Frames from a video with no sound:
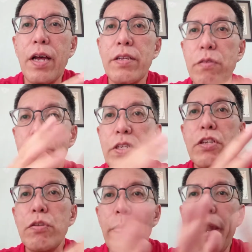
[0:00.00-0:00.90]
So you
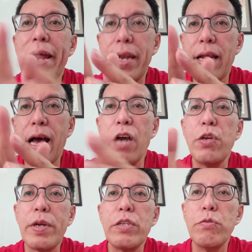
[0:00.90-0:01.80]
need to plan how you
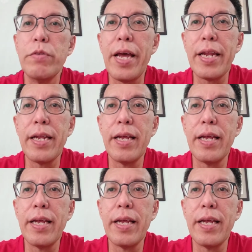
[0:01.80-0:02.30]
want to do that.